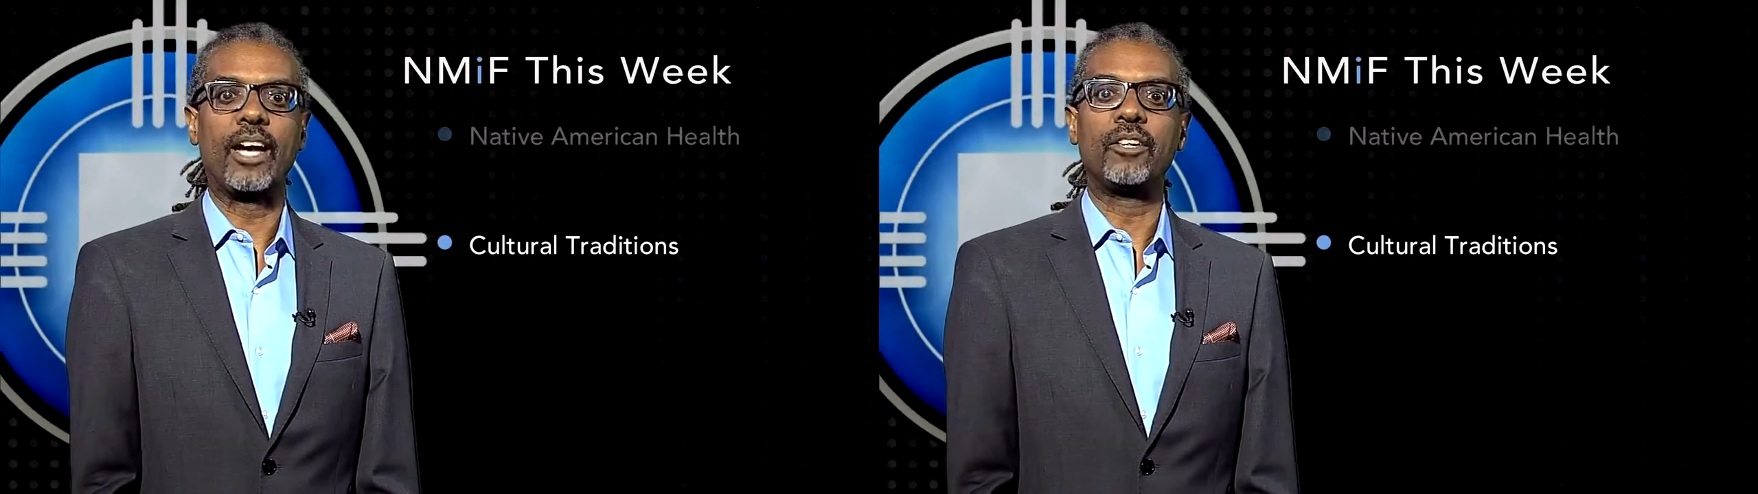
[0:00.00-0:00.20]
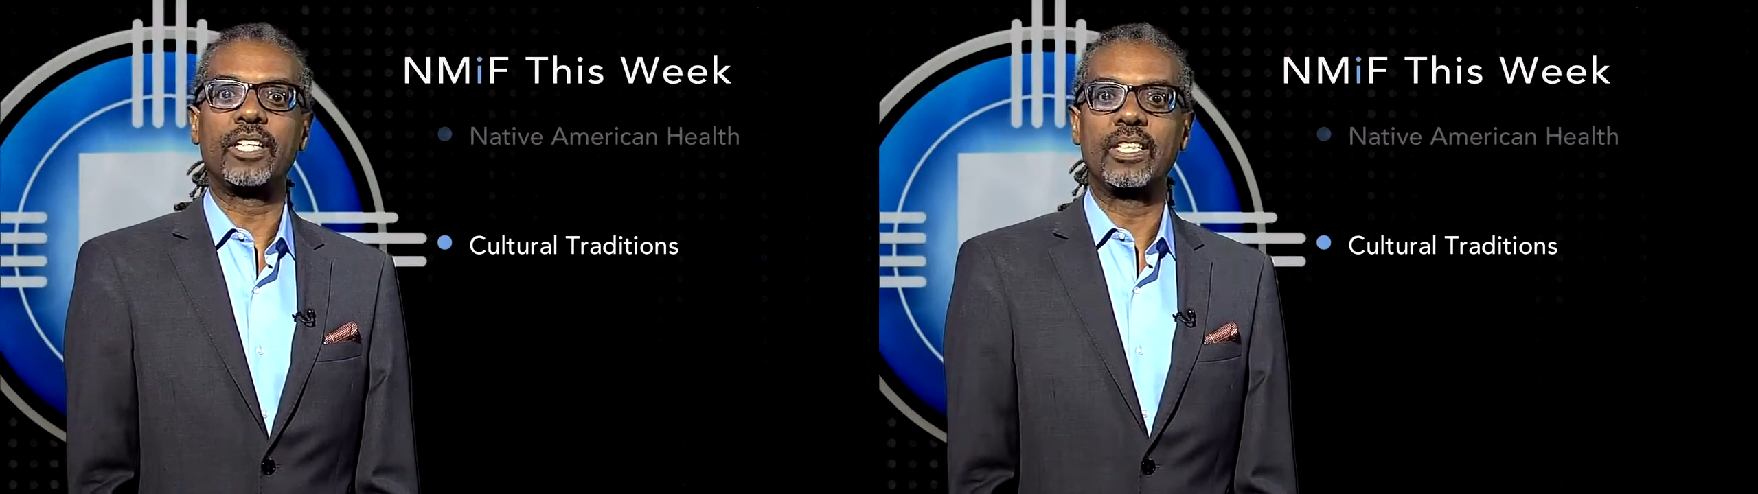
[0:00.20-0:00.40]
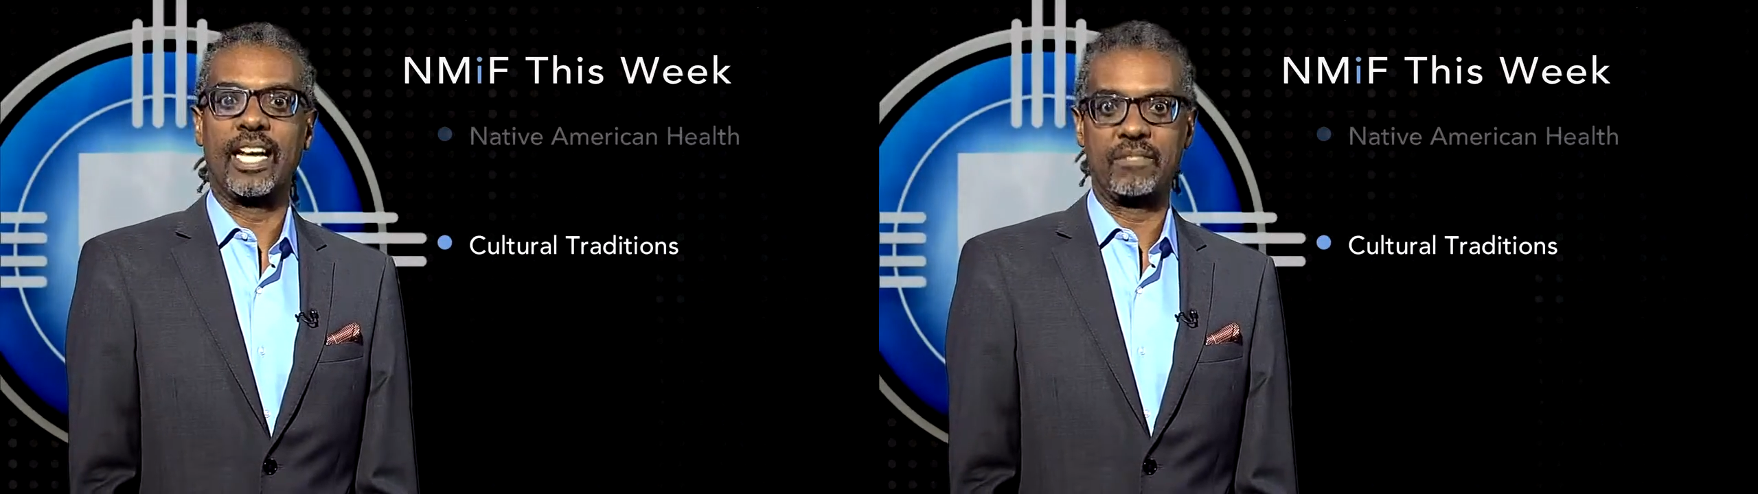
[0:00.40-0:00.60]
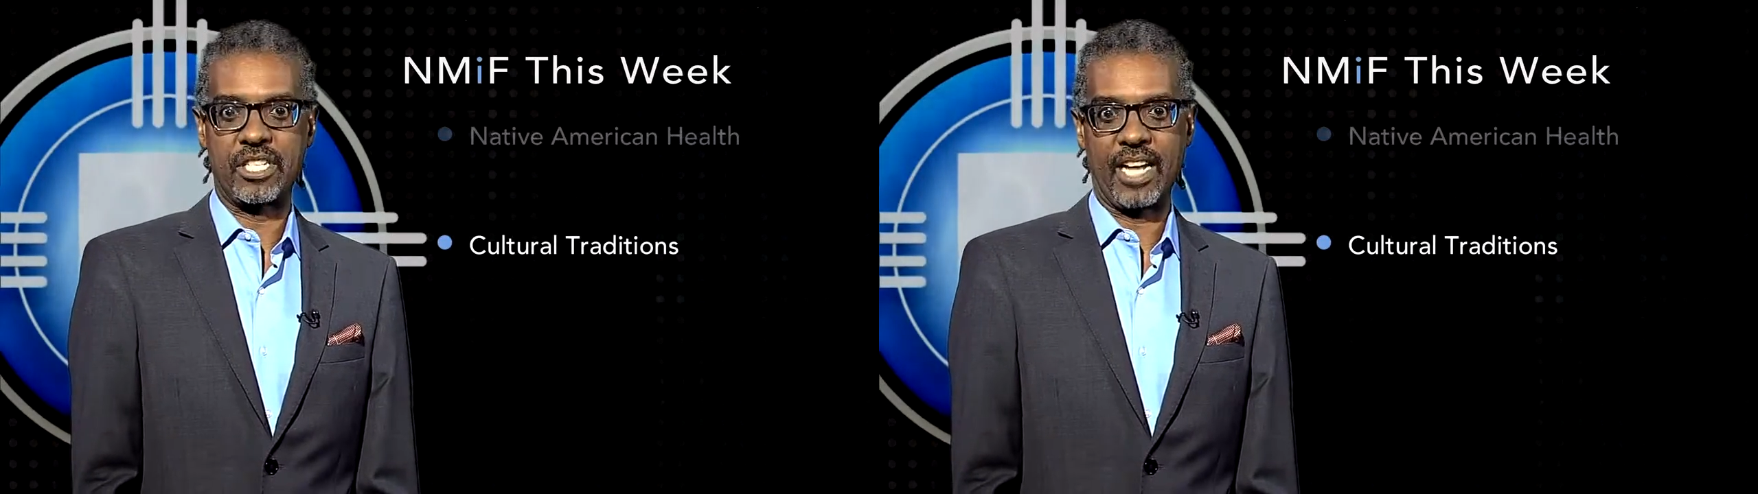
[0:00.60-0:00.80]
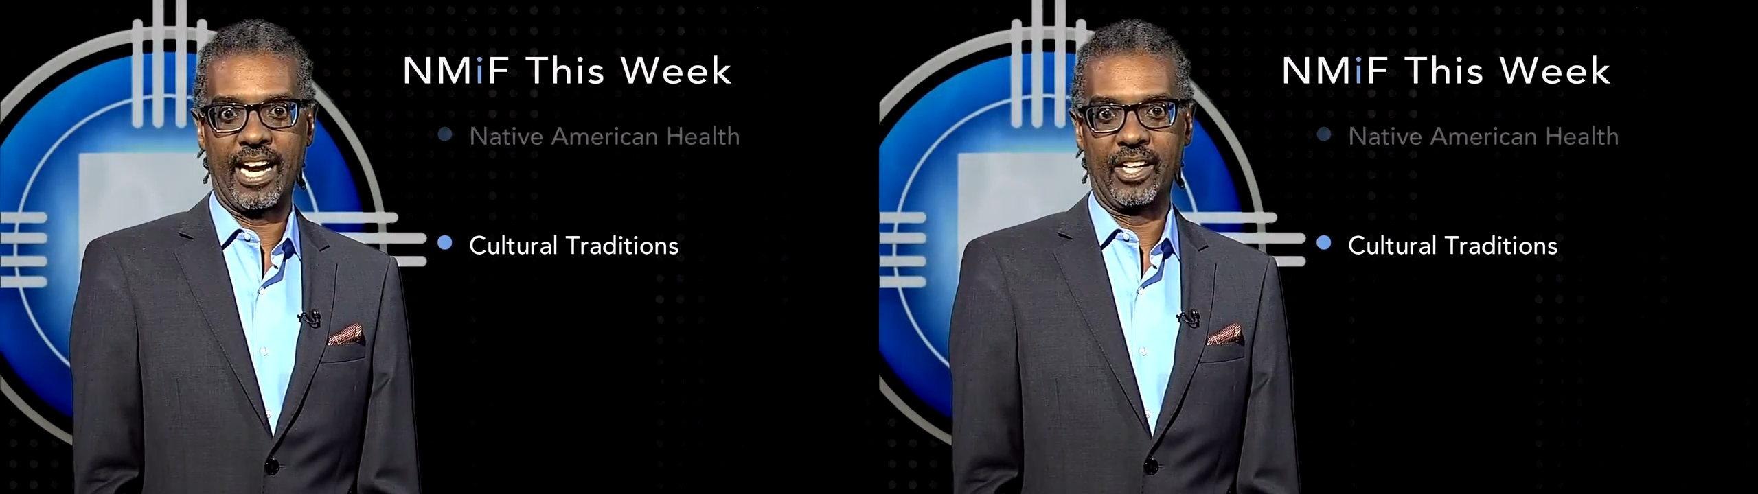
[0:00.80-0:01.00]
Healthy
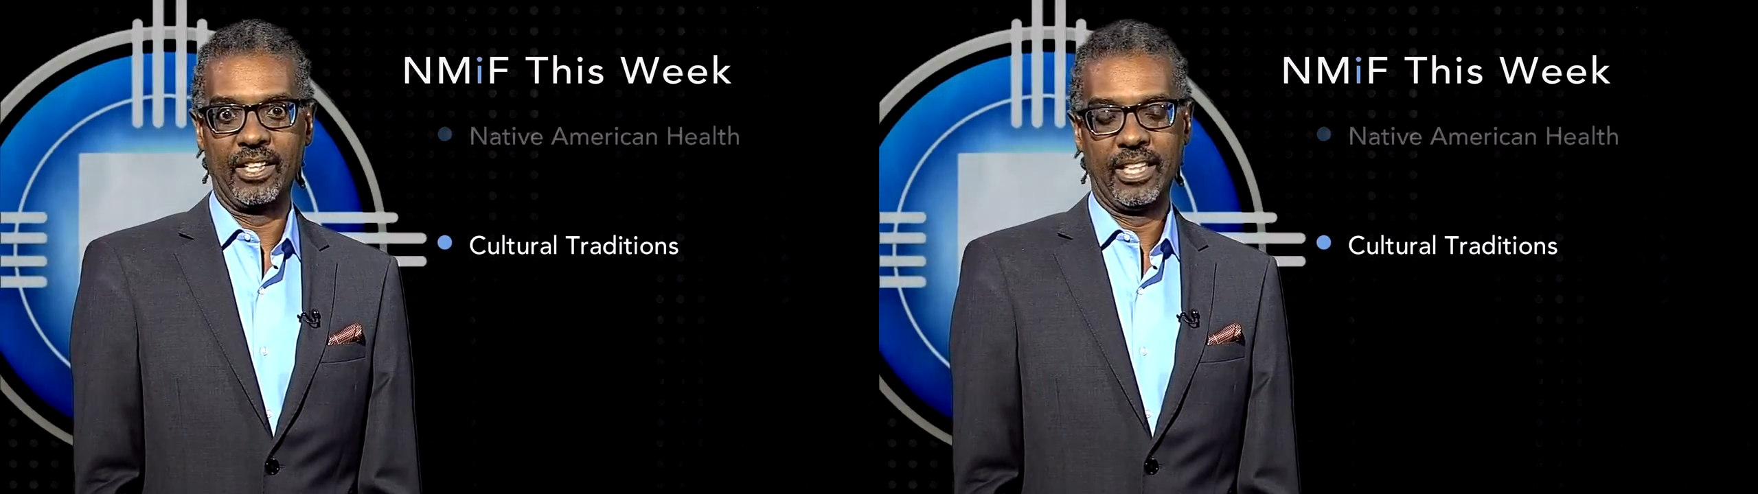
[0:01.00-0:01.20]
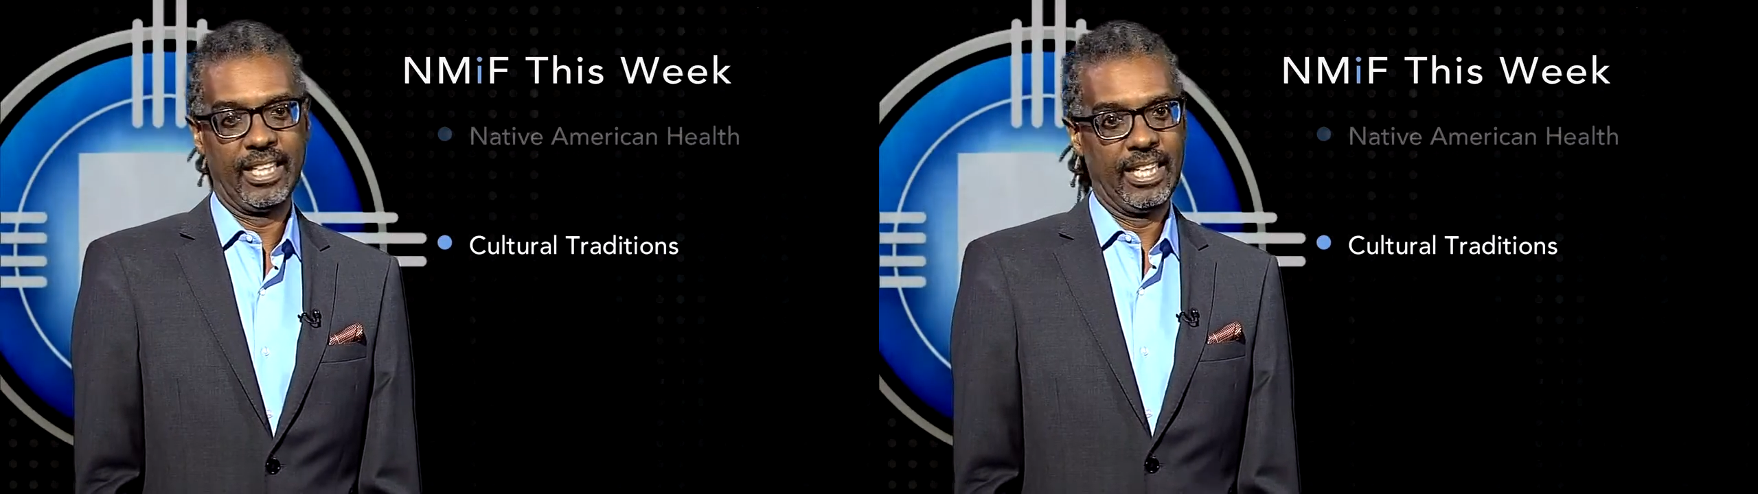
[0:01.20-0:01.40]
Lifestyle.